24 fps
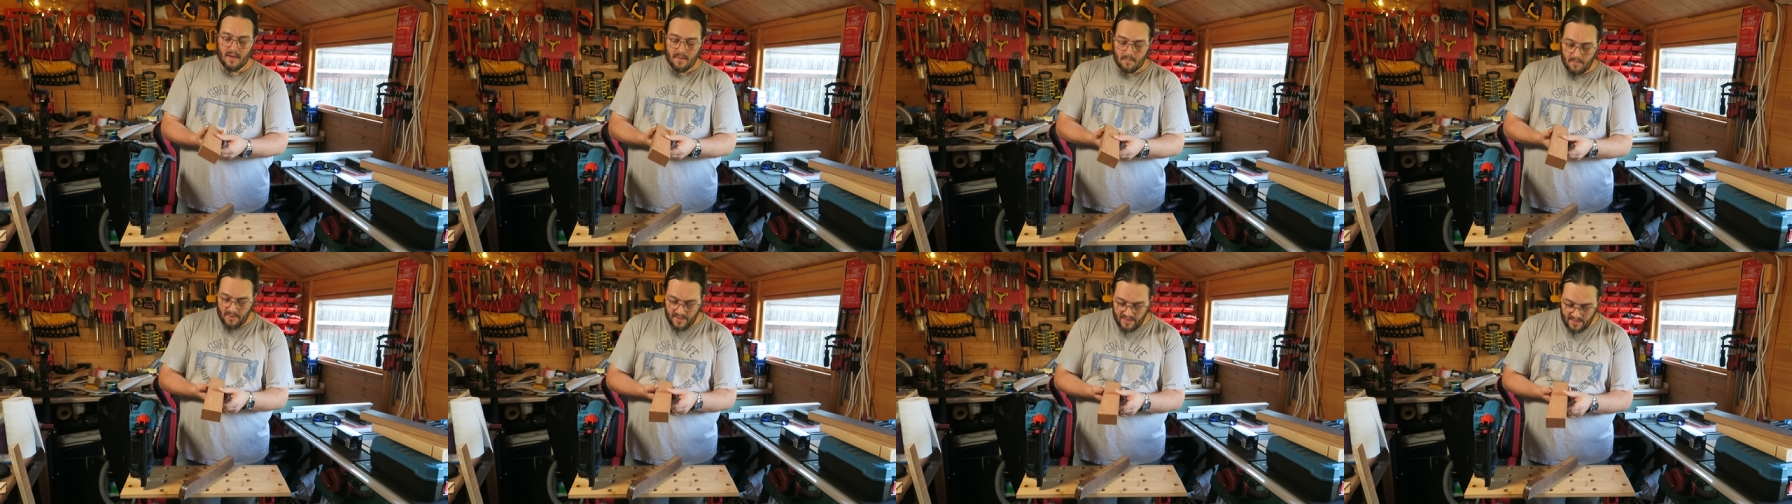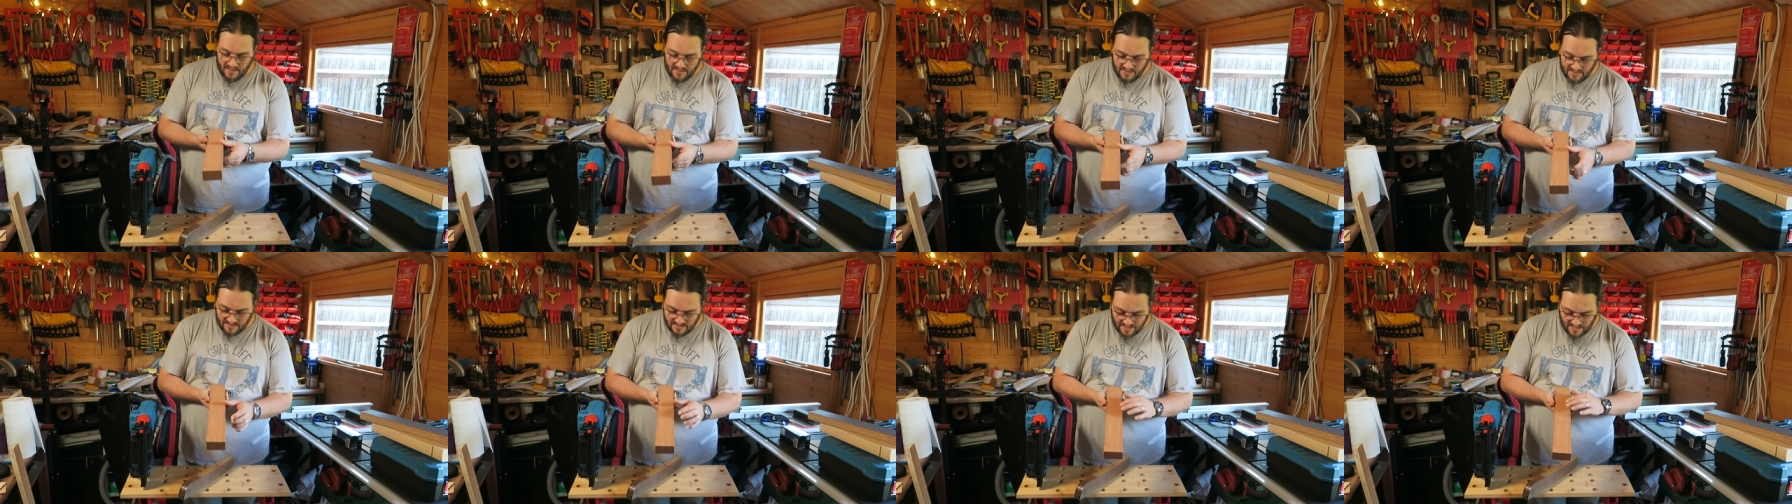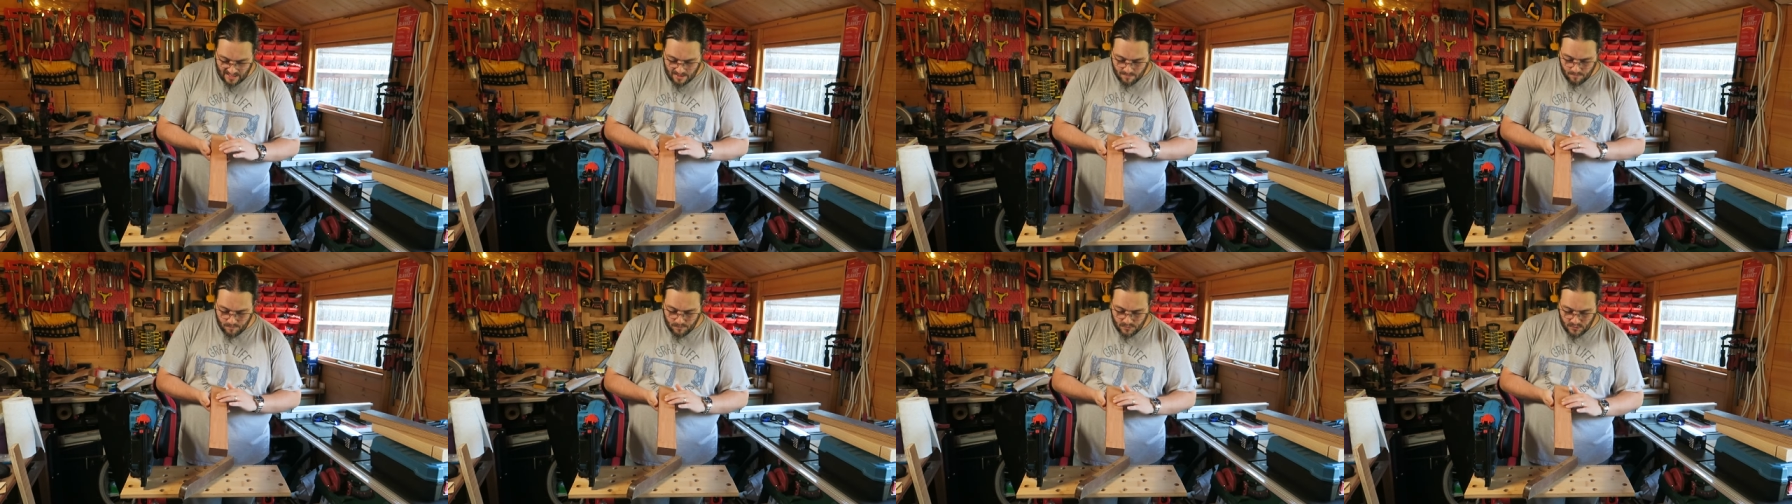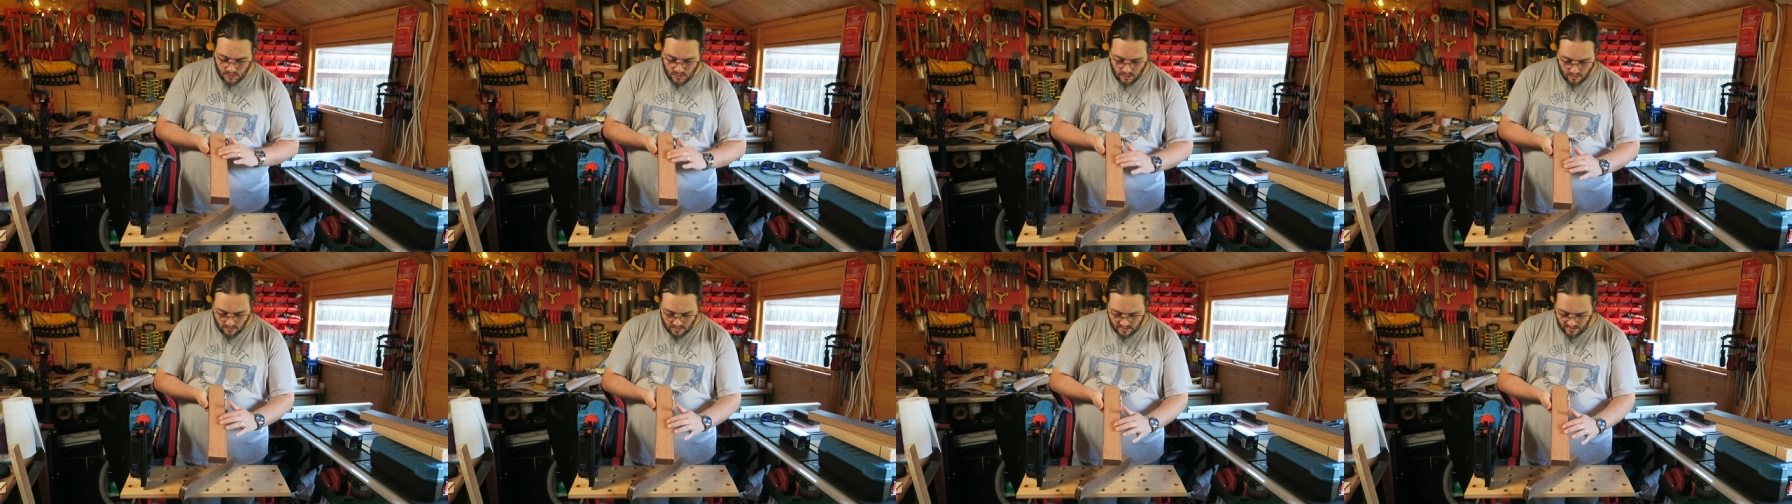but it is a
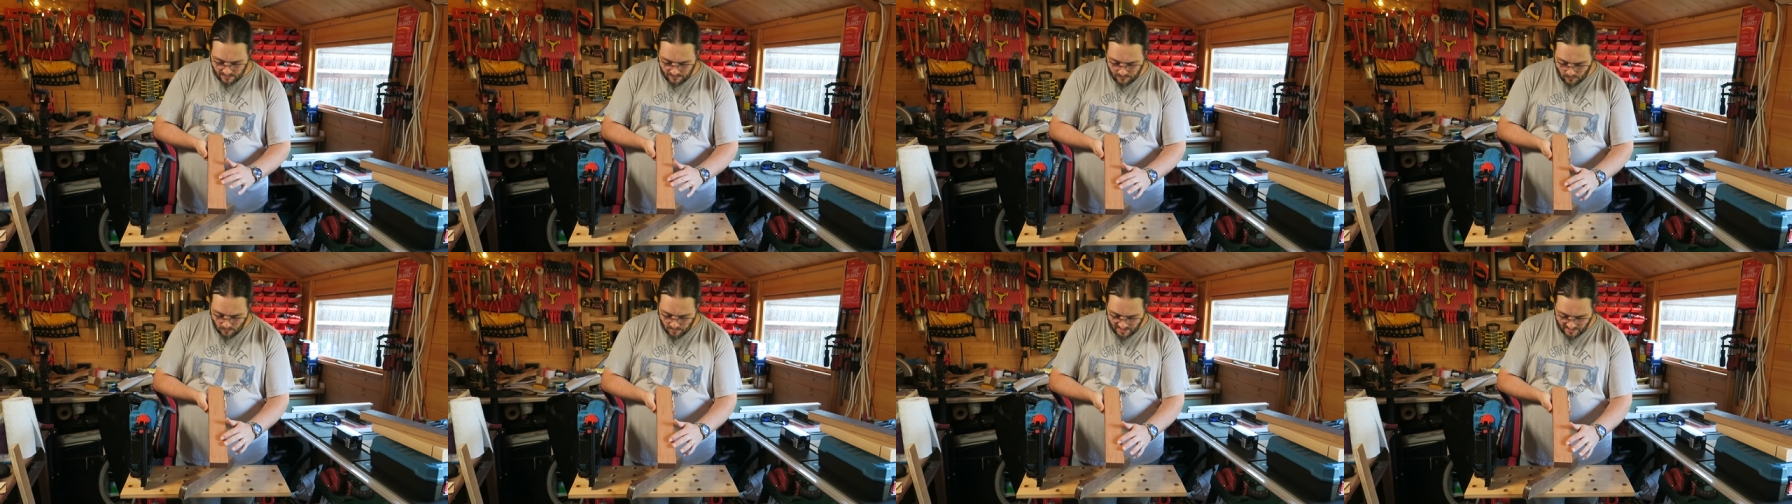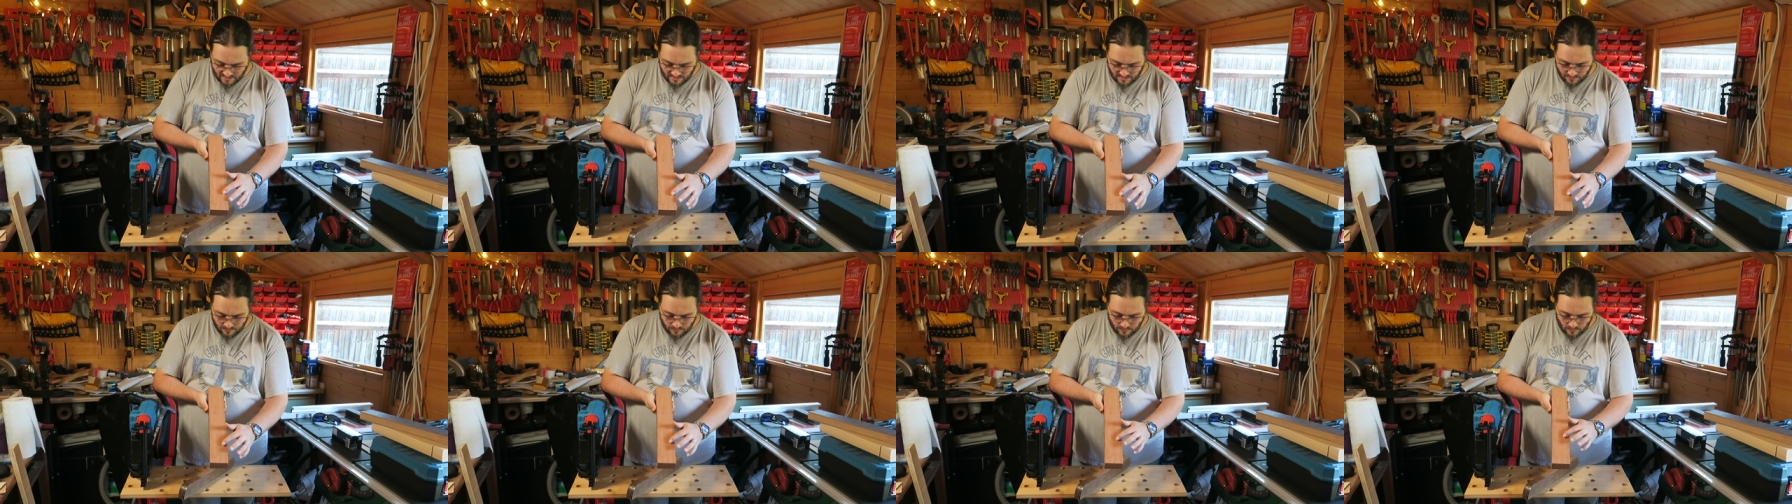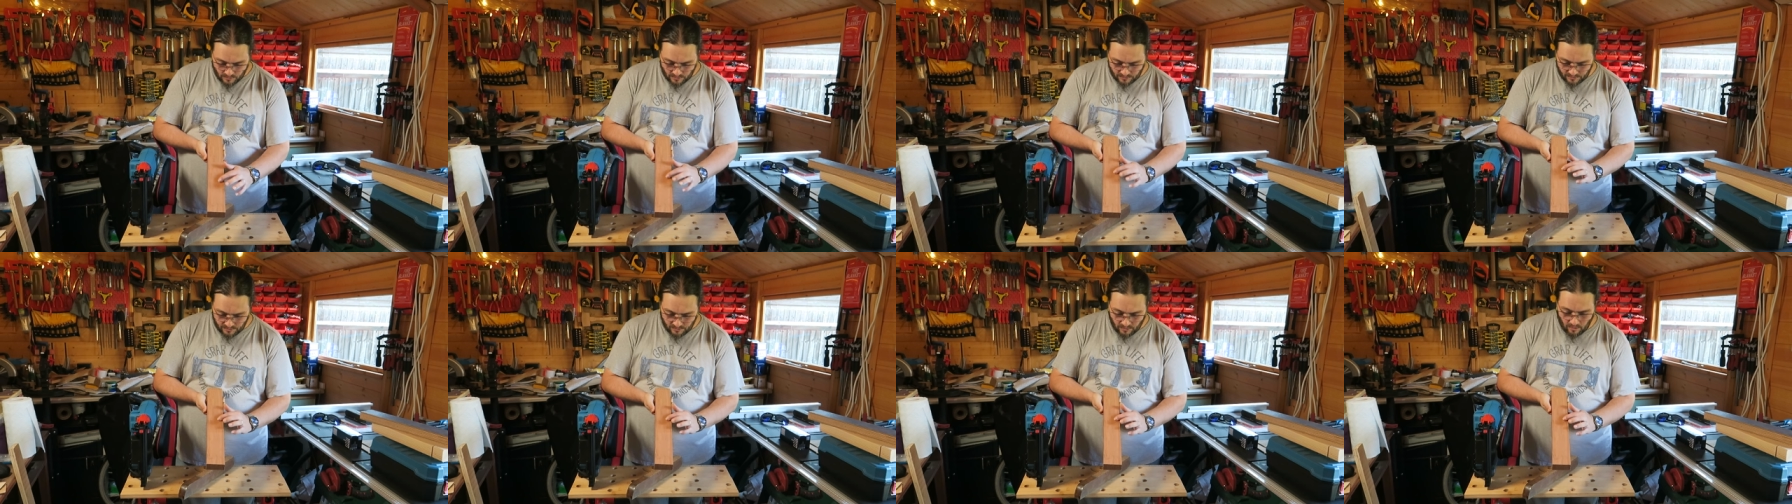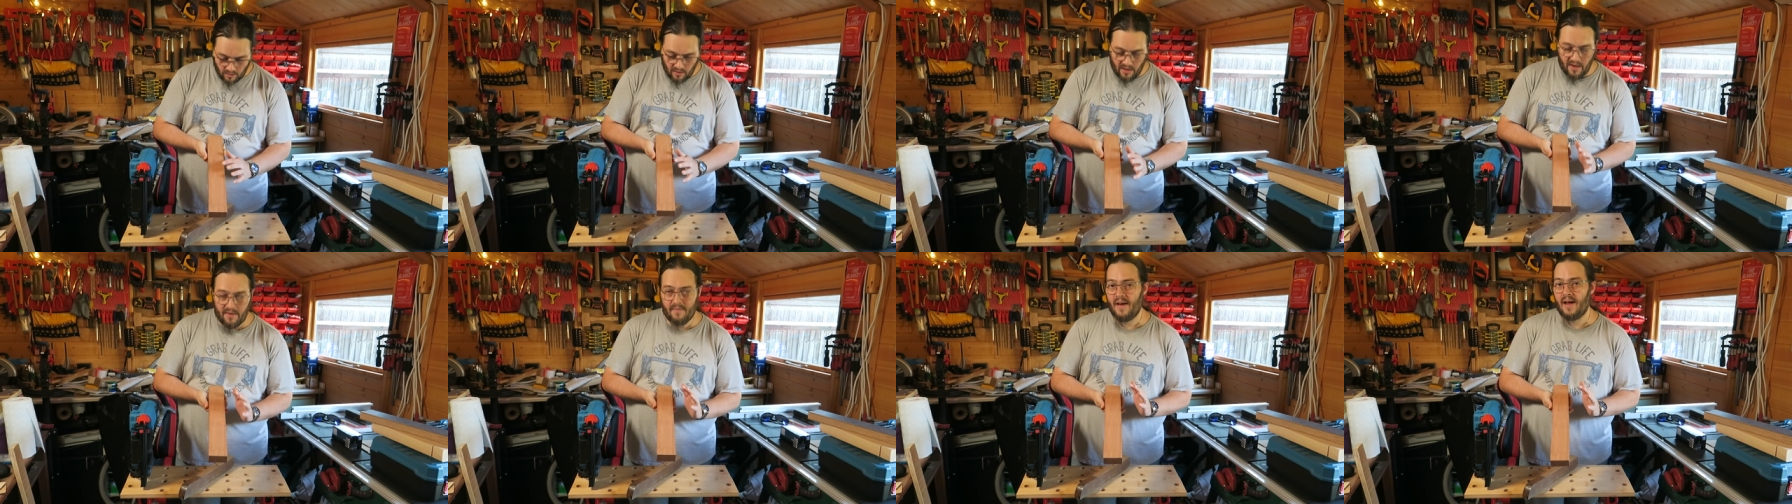beautiful piece of wood that
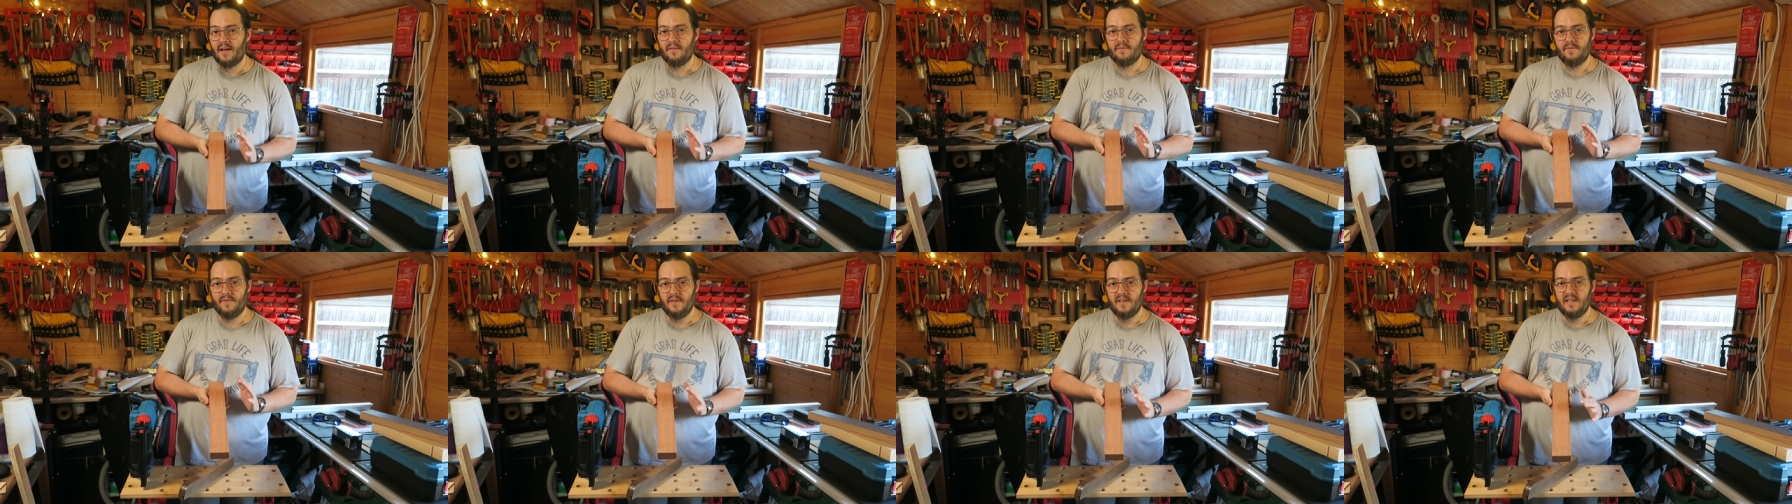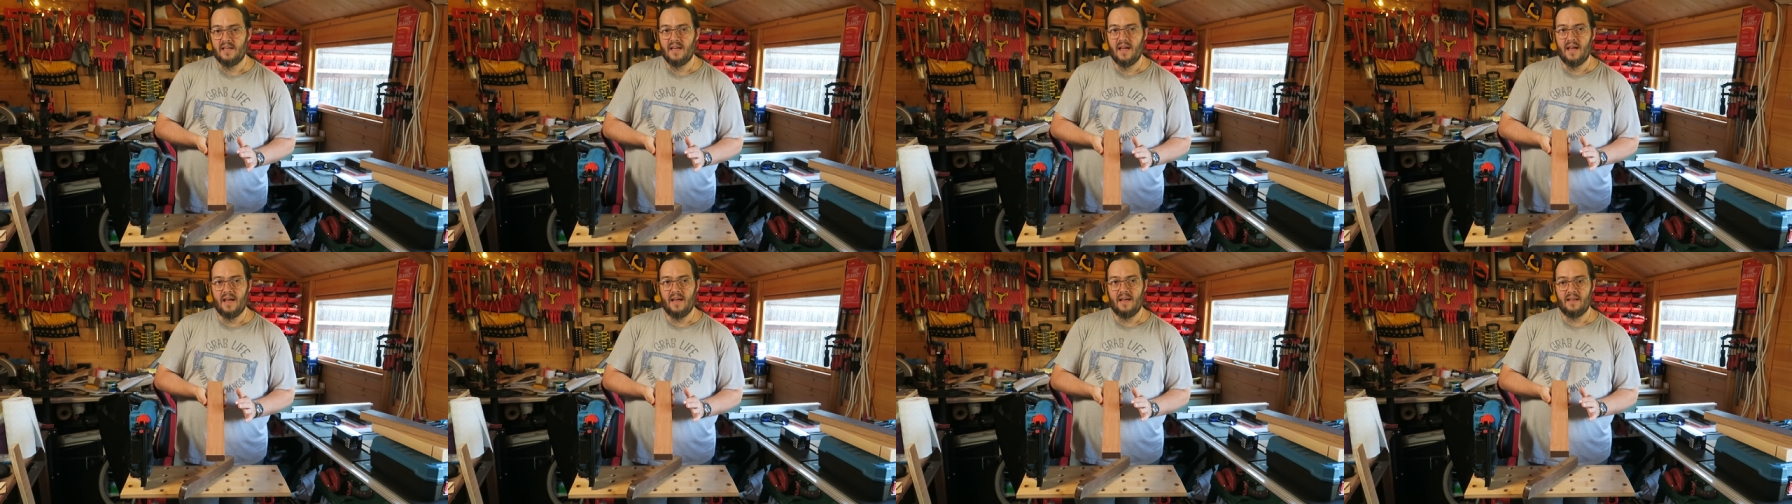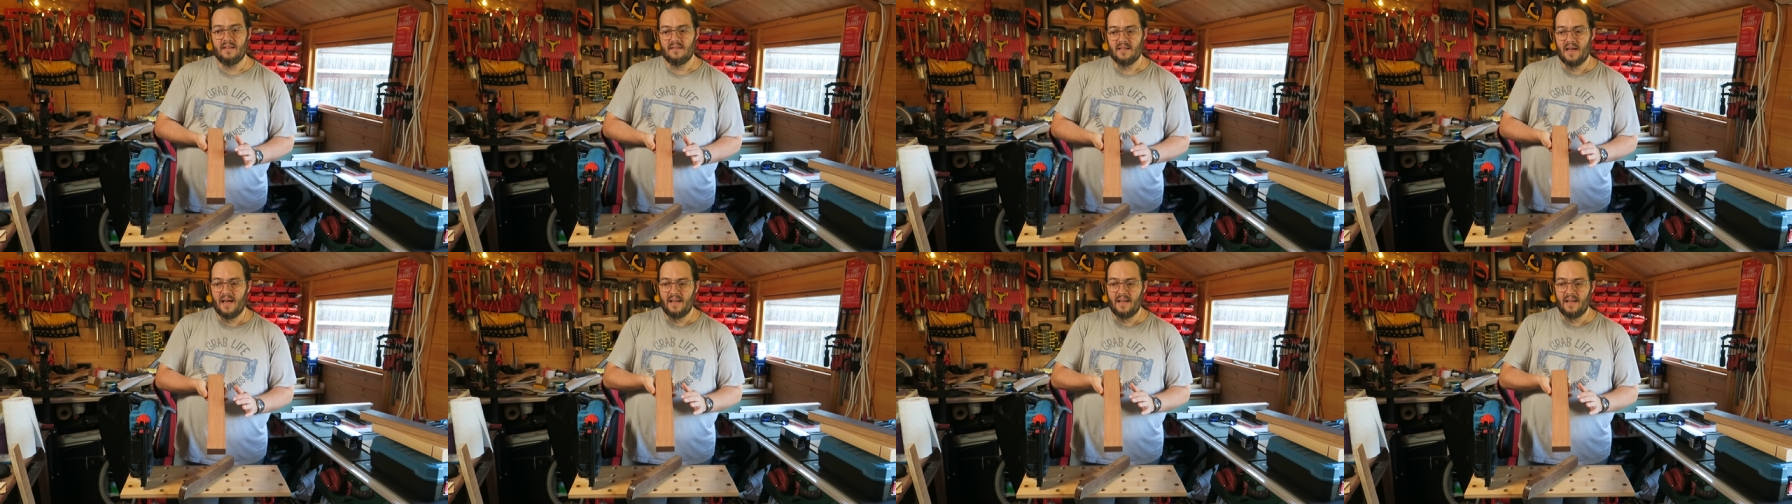I have had for years,